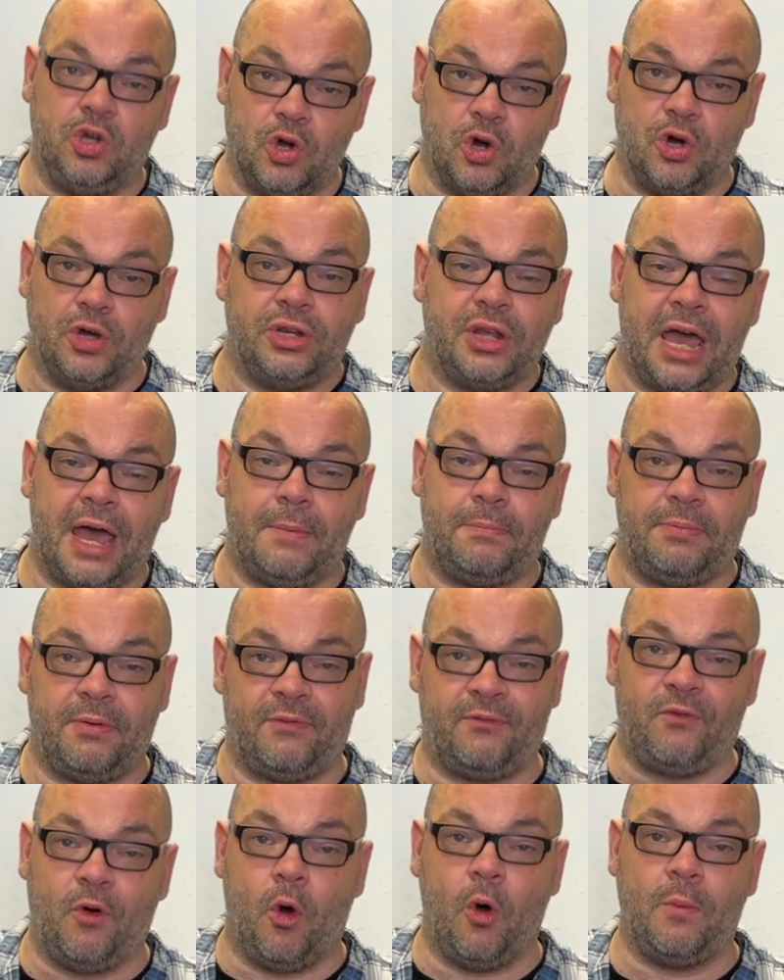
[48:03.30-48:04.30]
good at
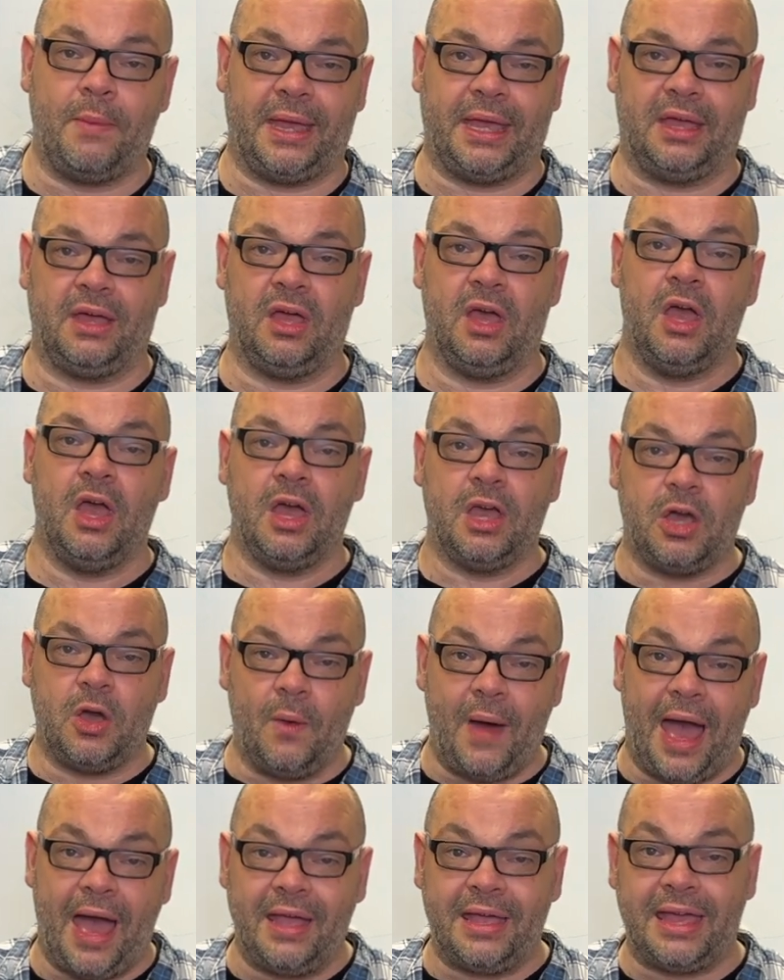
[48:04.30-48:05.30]
performing.
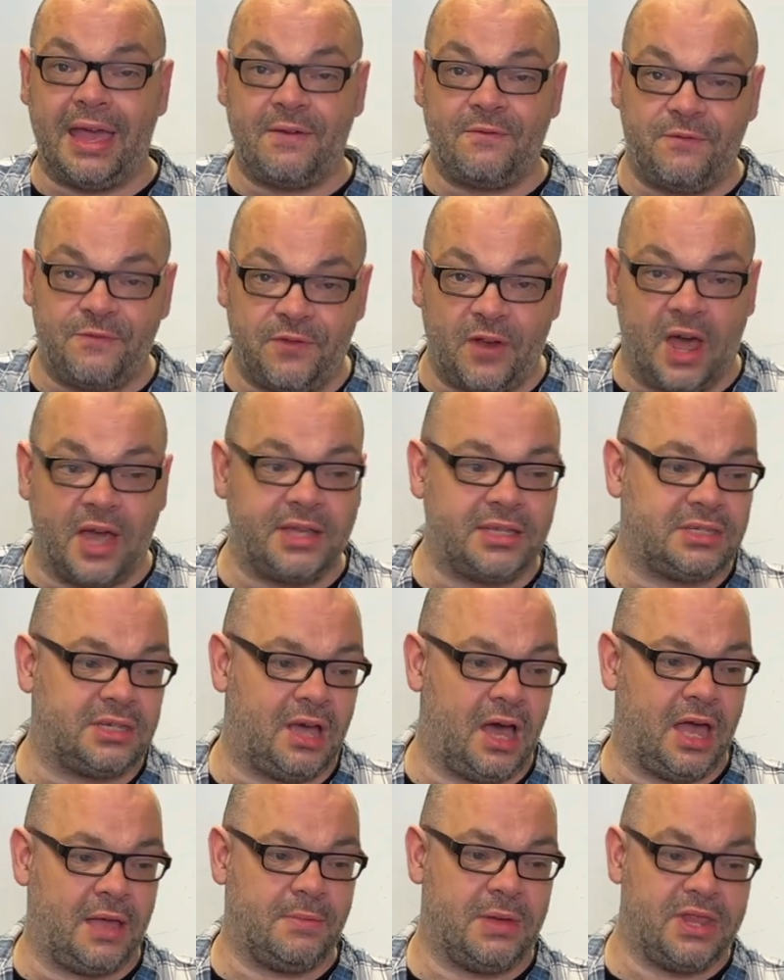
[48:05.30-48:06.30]
Go out and get flight
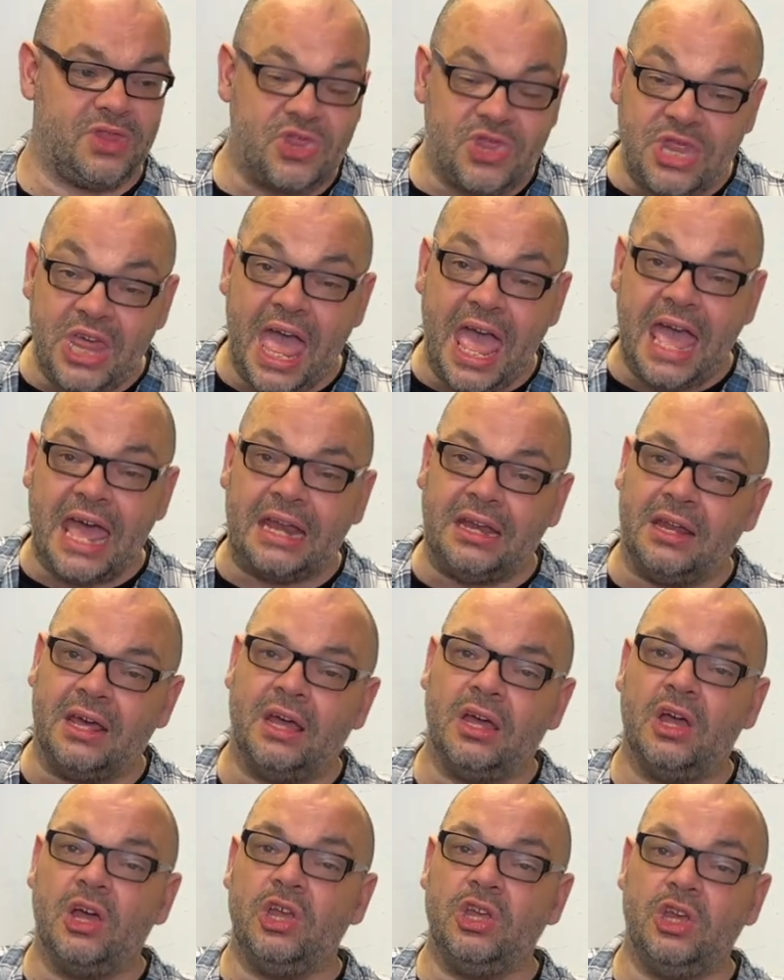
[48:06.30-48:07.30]
time, and then
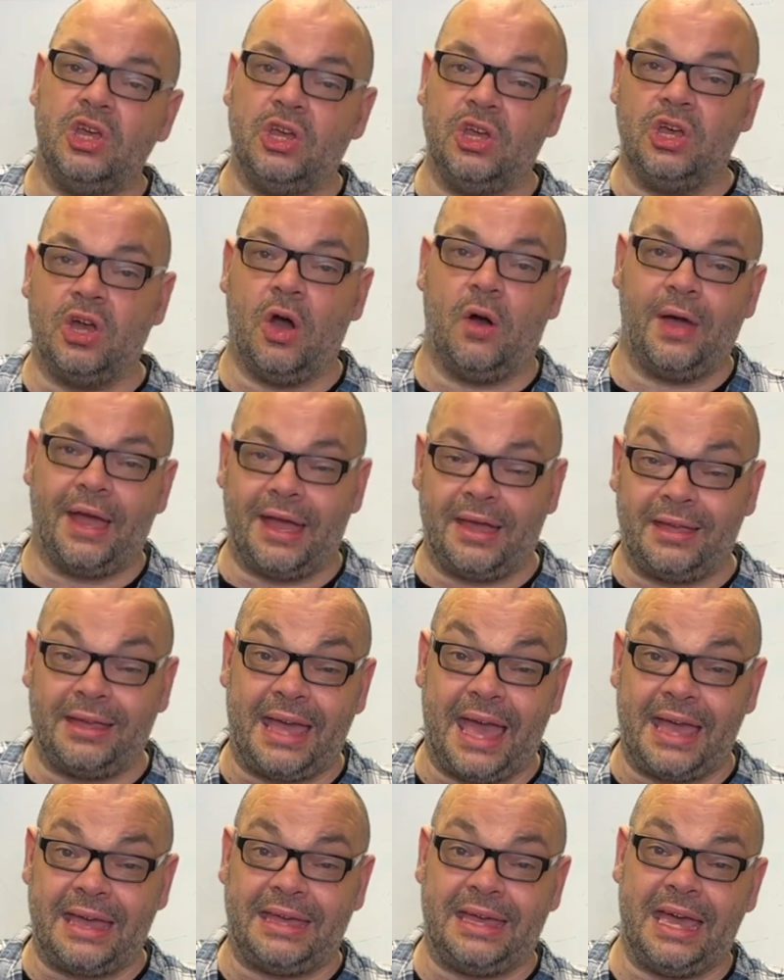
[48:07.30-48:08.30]
you can go out and
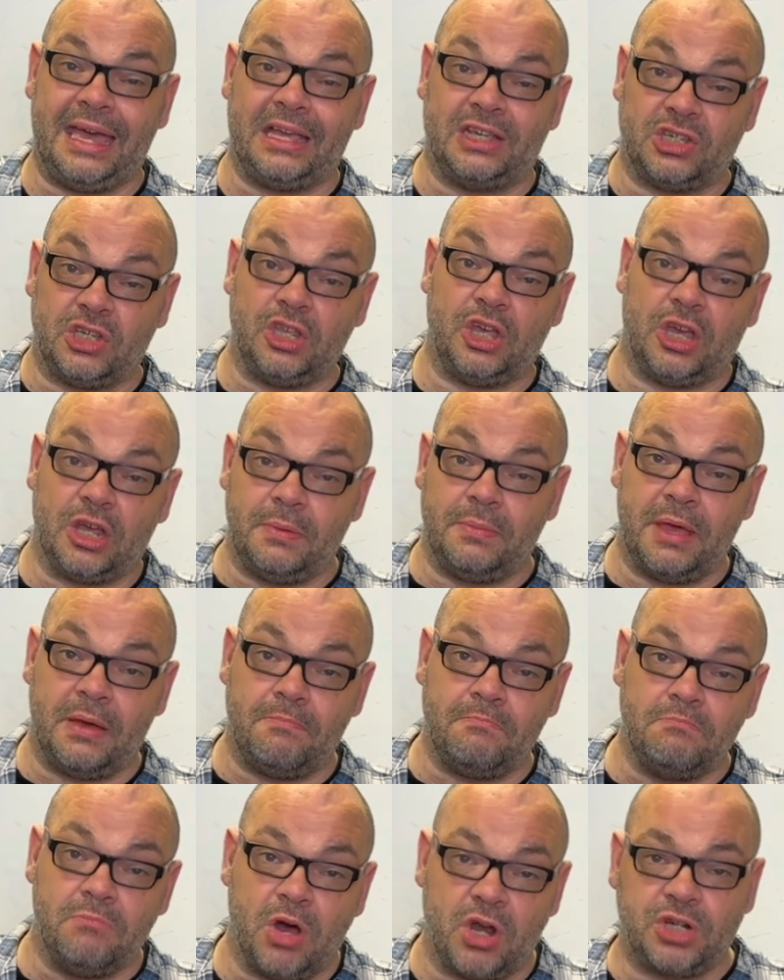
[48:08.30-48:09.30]
get gigs, and you're going to be a
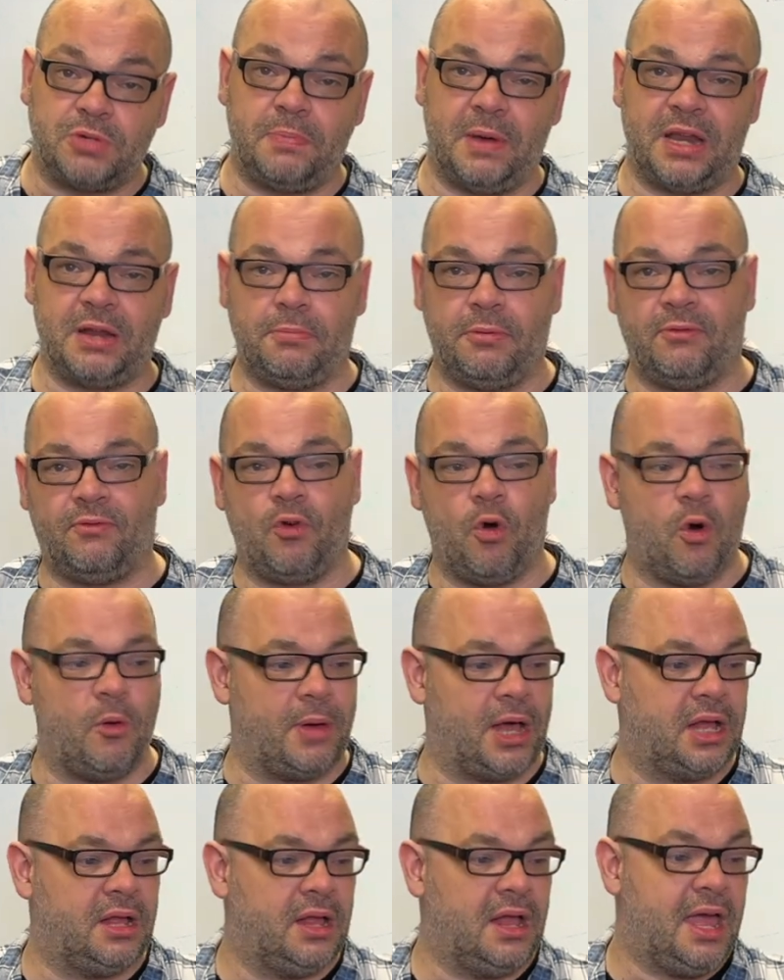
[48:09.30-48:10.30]
much better
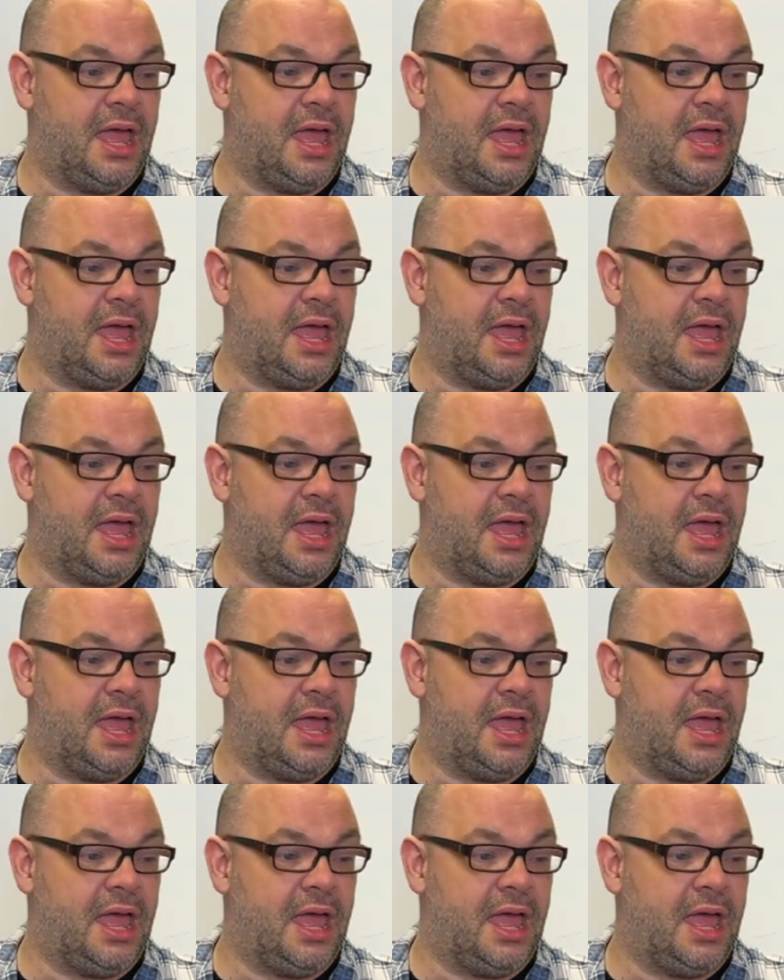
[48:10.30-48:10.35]
performer.